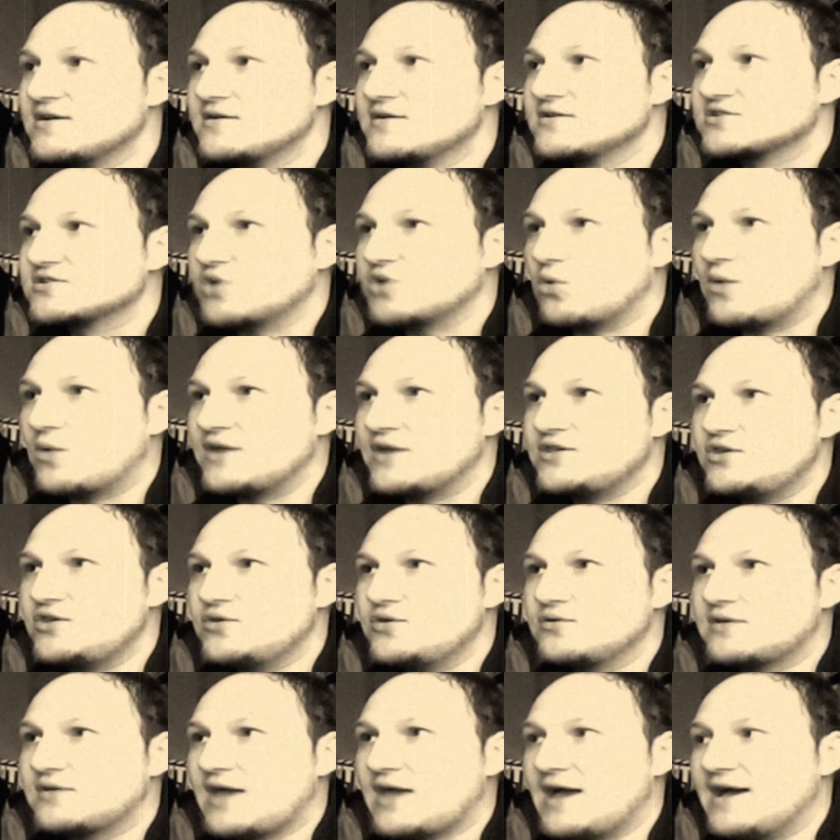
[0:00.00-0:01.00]
So when
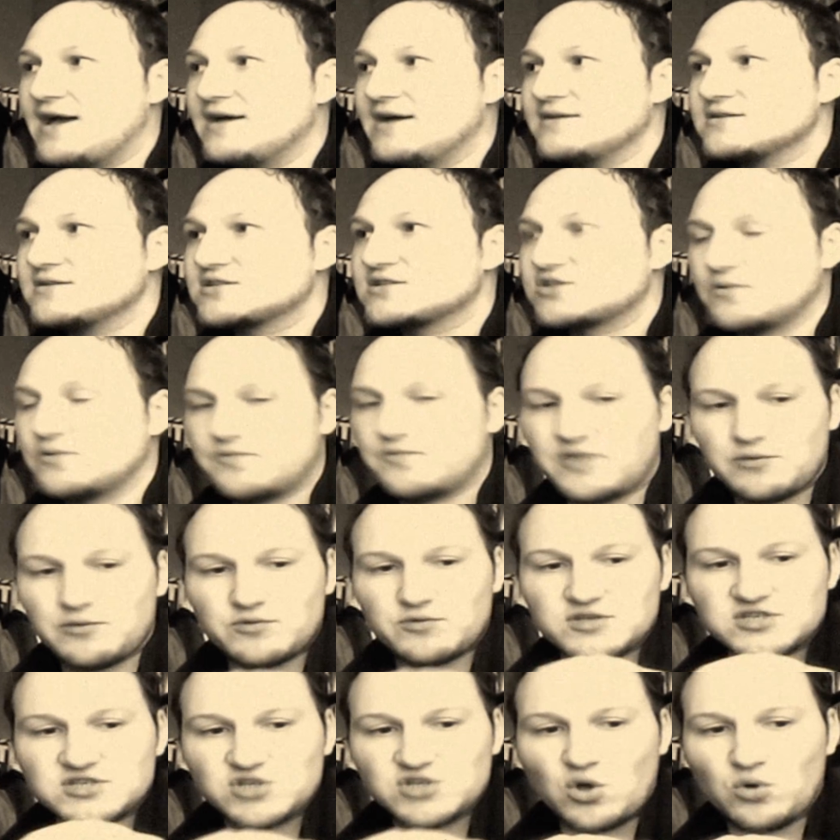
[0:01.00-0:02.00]
you get something
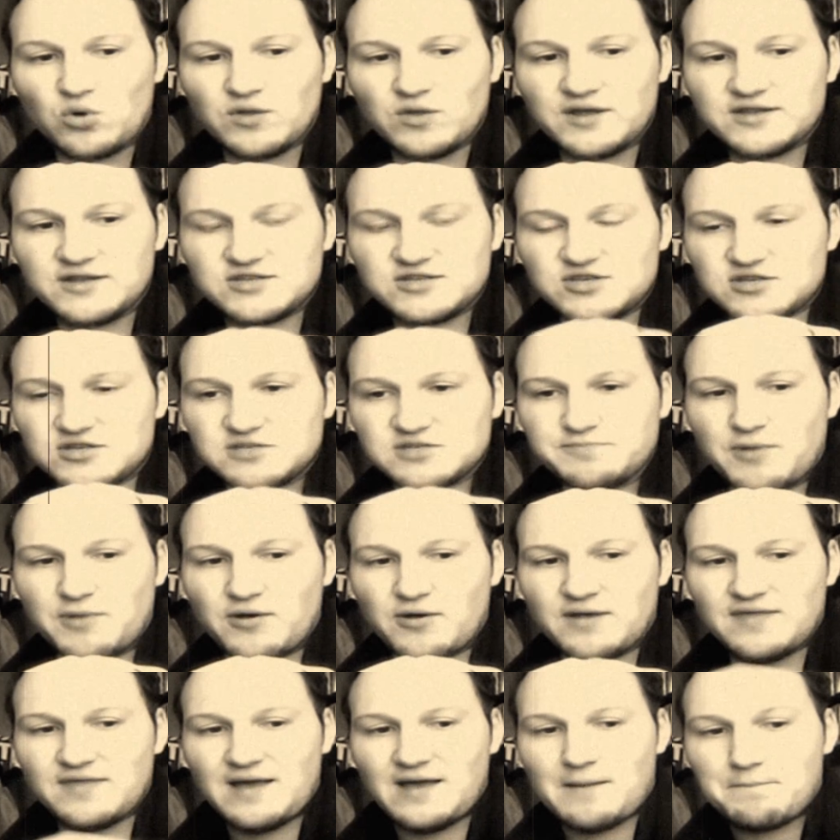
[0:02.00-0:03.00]
with soul energy and
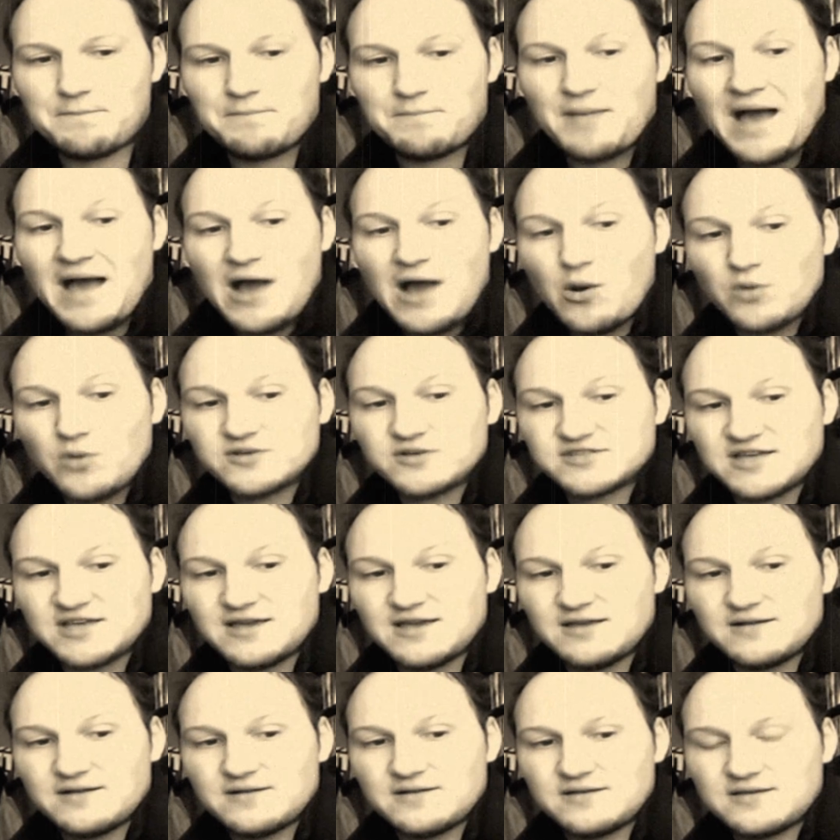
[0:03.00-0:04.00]
spirit that powers
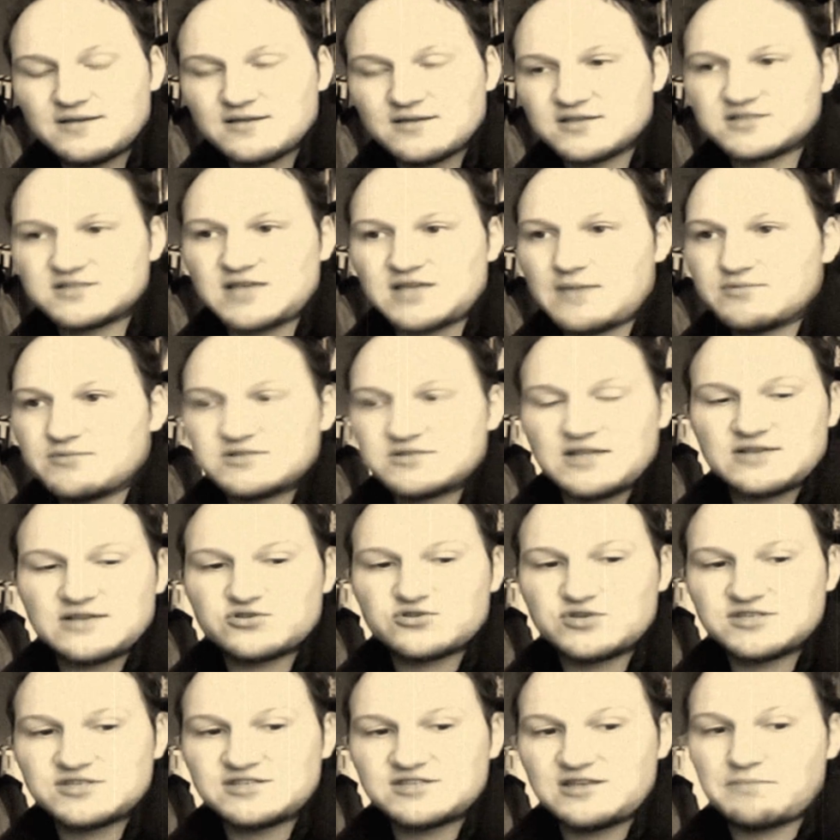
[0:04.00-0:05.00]
it, the same as
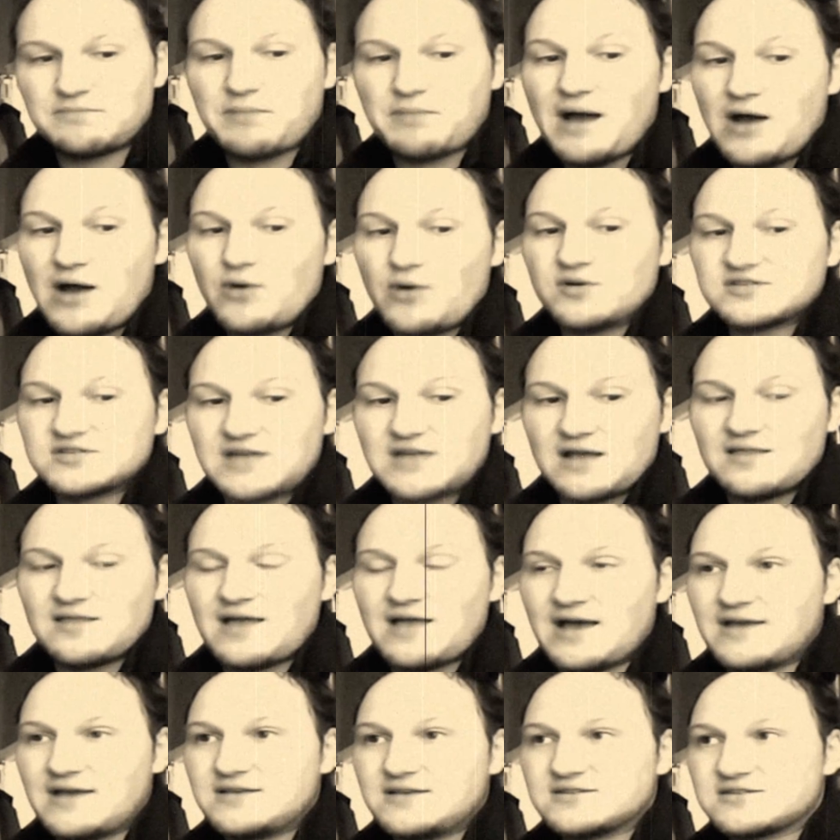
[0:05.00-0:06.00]
electricity powers our
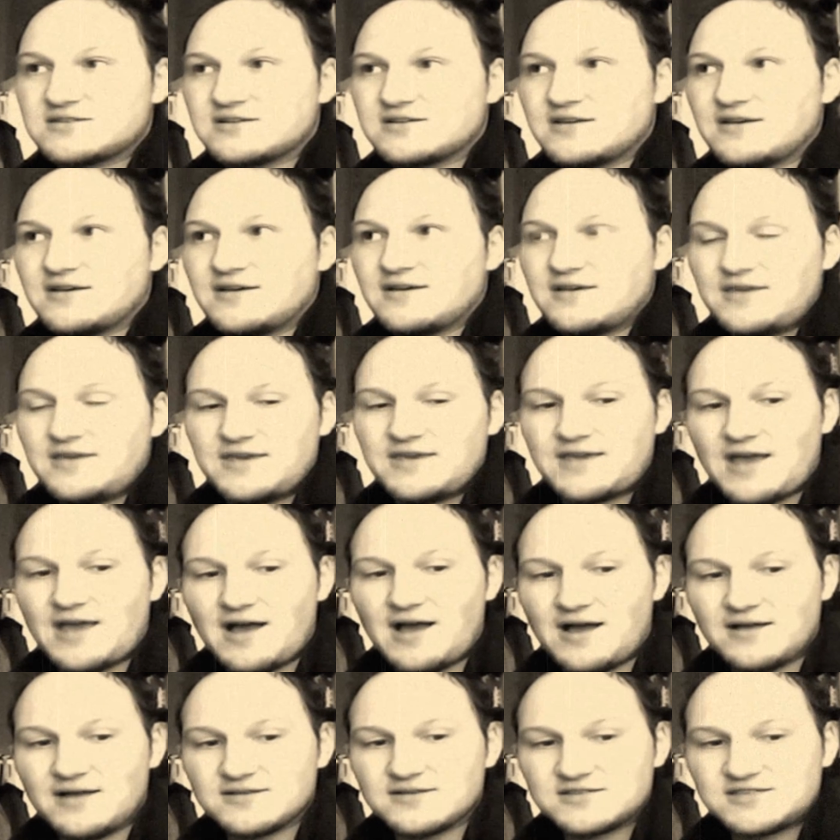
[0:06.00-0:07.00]
lights, you
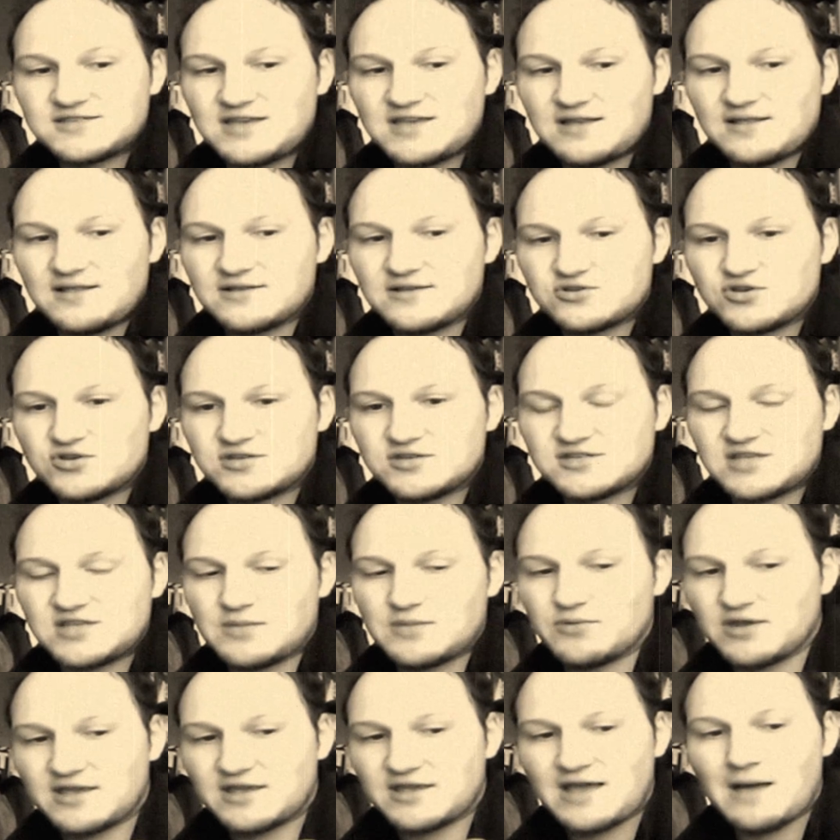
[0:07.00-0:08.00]
can't see electricity,
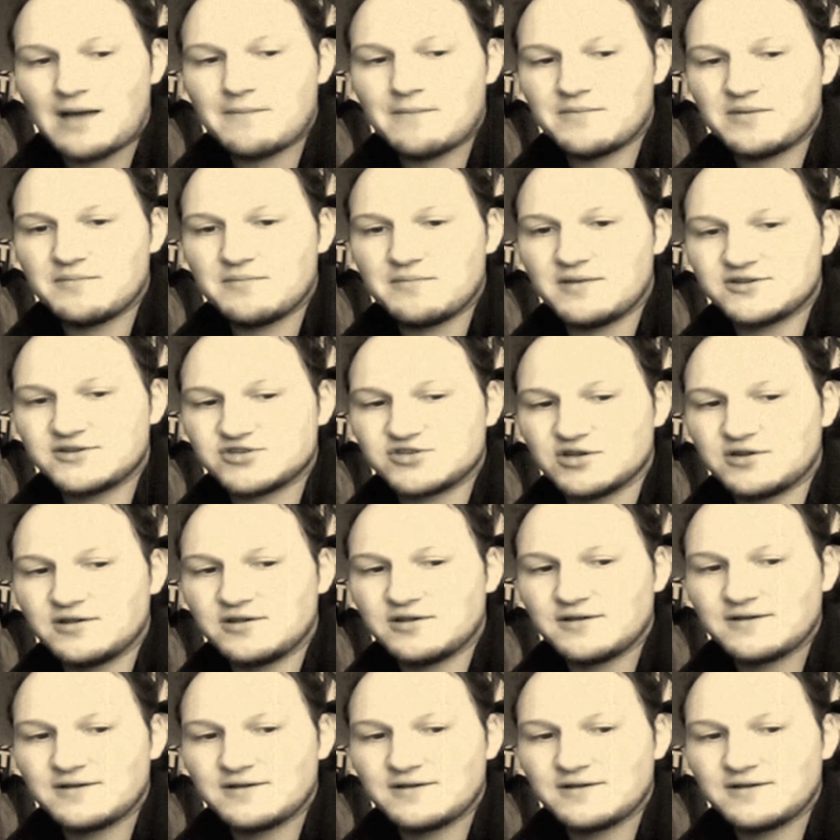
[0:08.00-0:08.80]
but it can be measured.